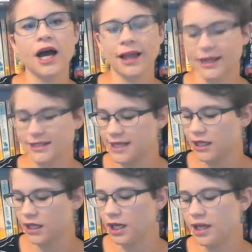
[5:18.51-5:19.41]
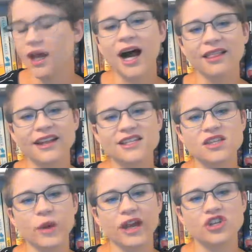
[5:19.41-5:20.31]
I liked that a lot. I liked
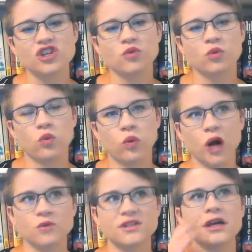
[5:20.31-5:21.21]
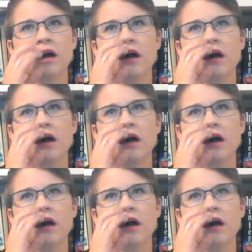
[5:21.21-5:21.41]
the way she wrote.